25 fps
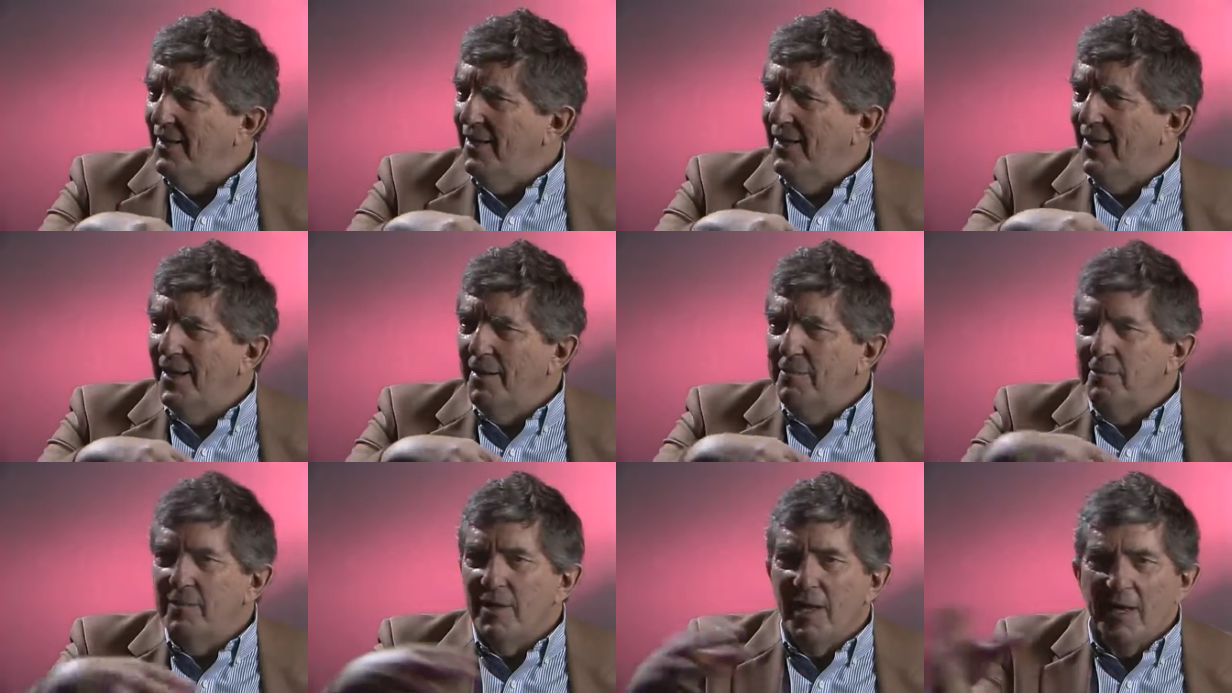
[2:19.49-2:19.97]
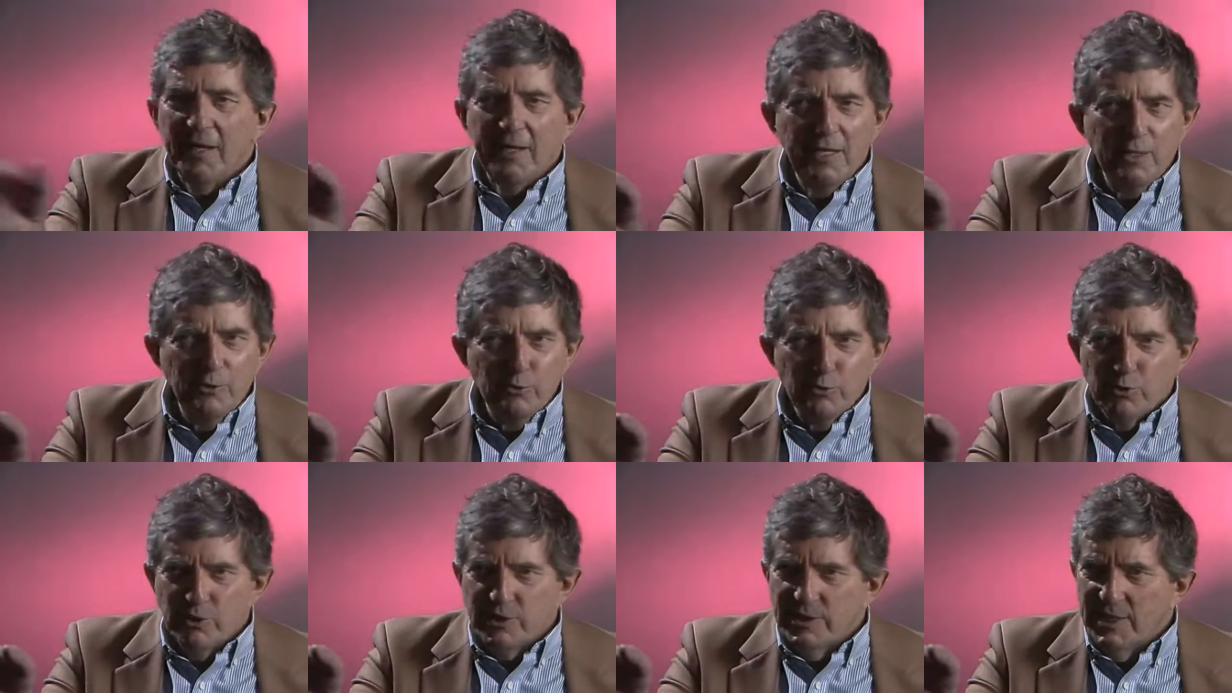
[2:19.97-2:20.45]
I'm not
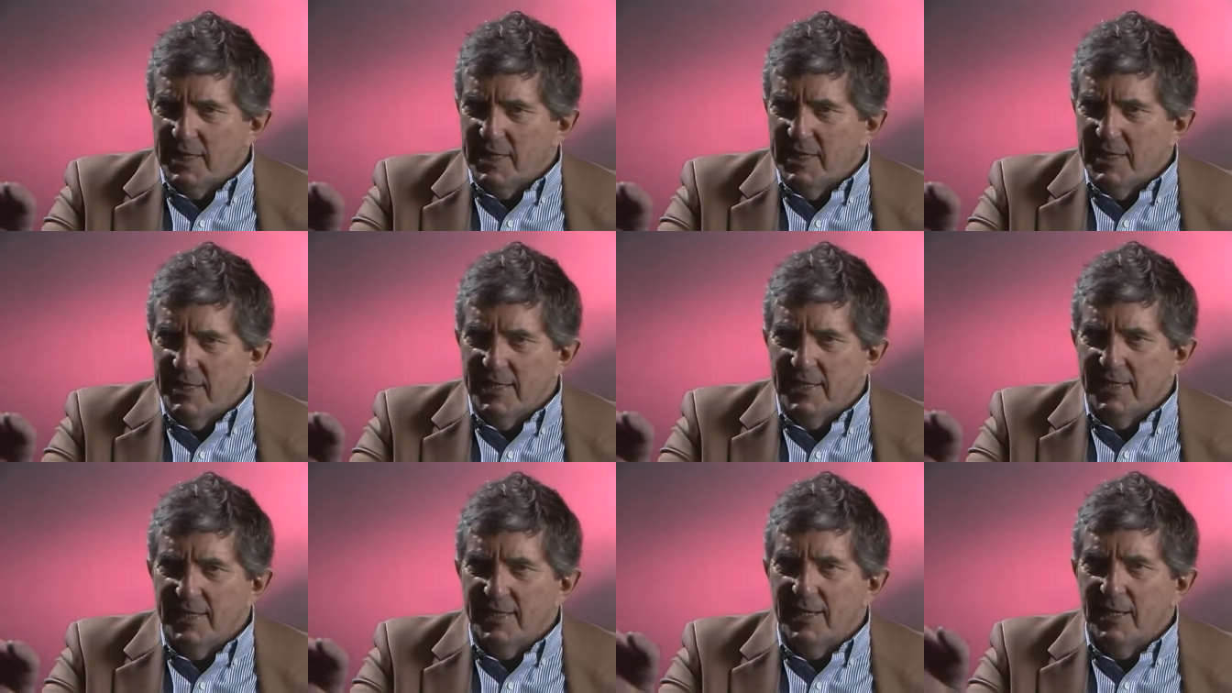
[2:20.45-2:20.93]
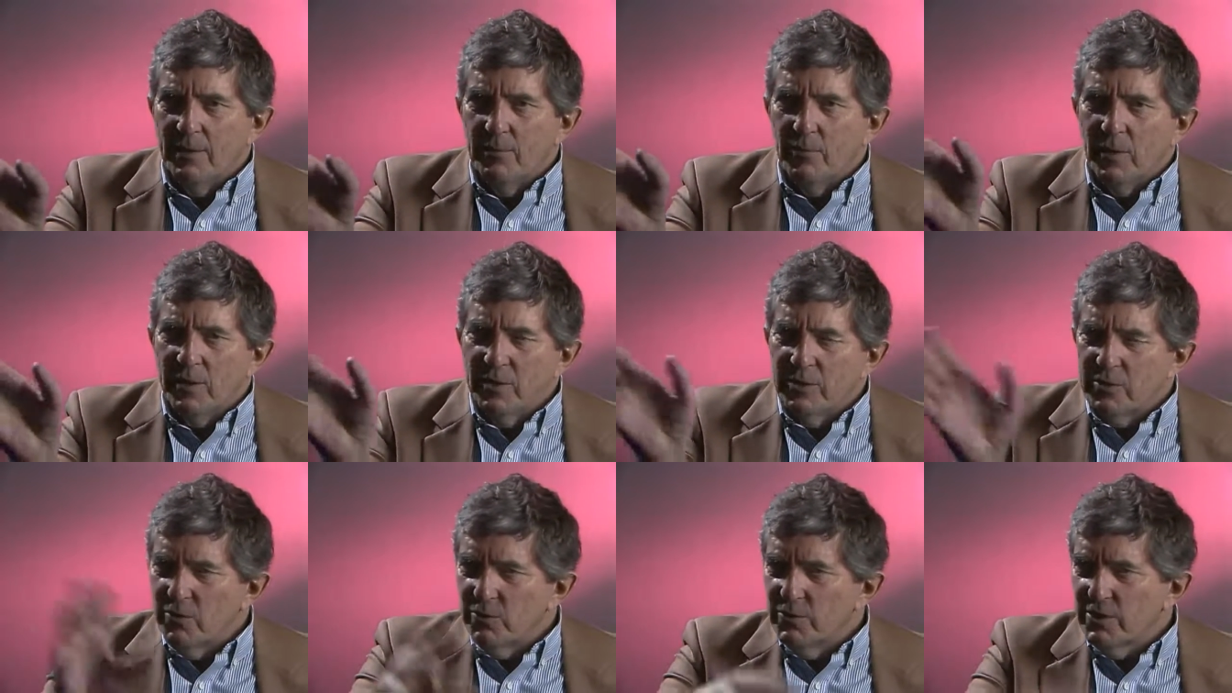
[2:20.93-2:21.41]
interested in anything. I
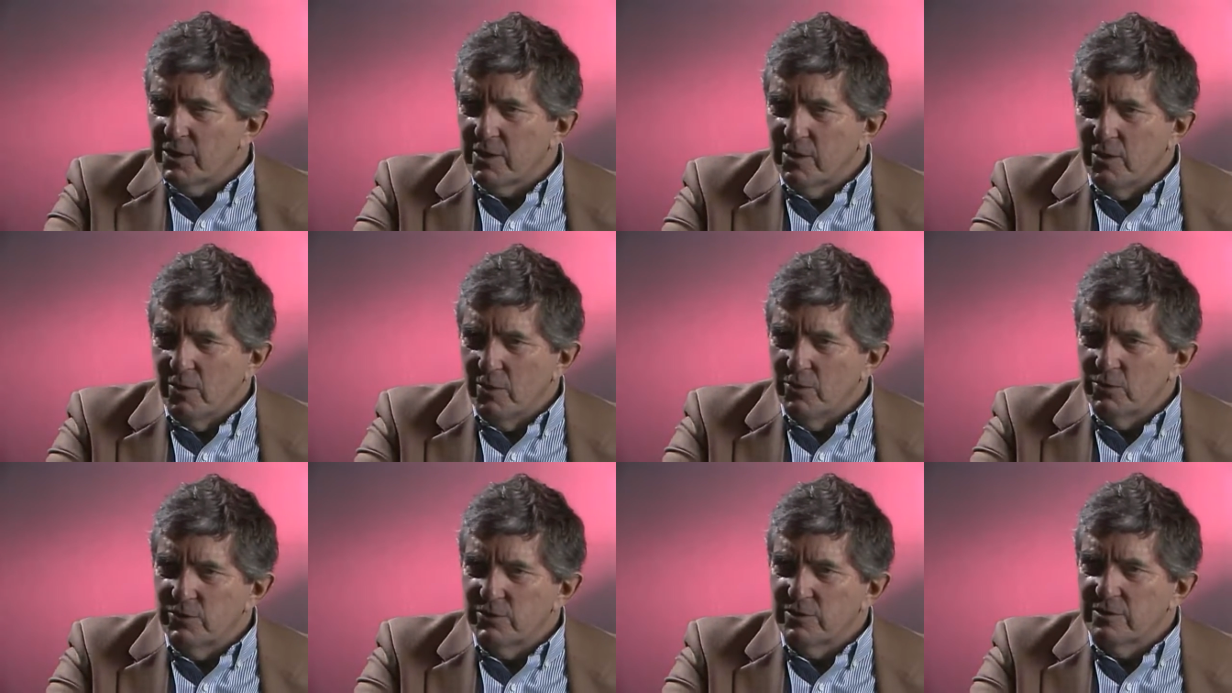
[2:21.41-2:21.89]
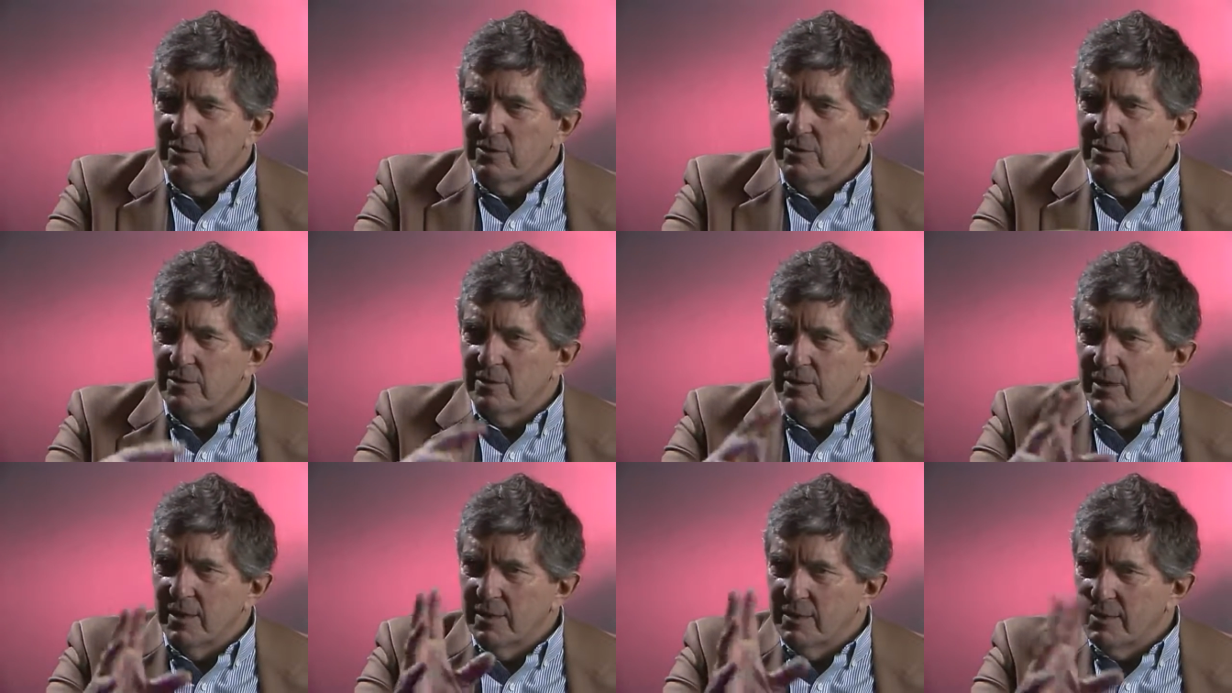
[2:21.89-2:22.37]
want to go to the coast
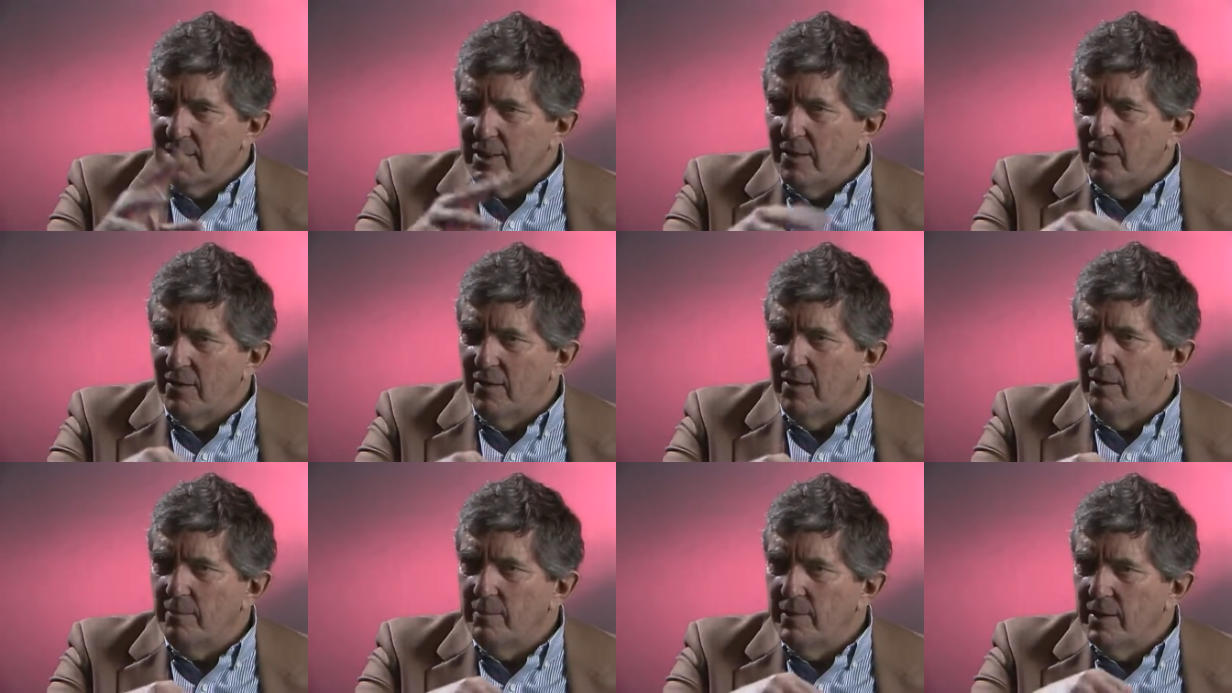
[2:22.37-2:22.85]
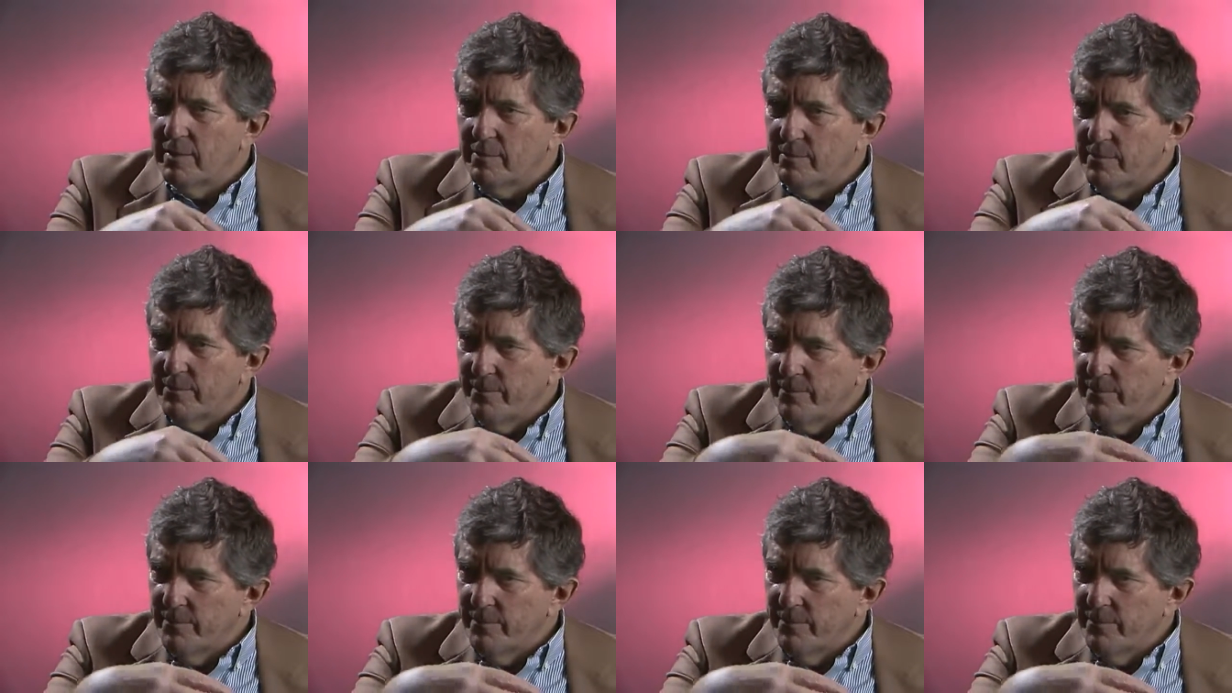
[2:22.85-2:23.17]
and, and carry on my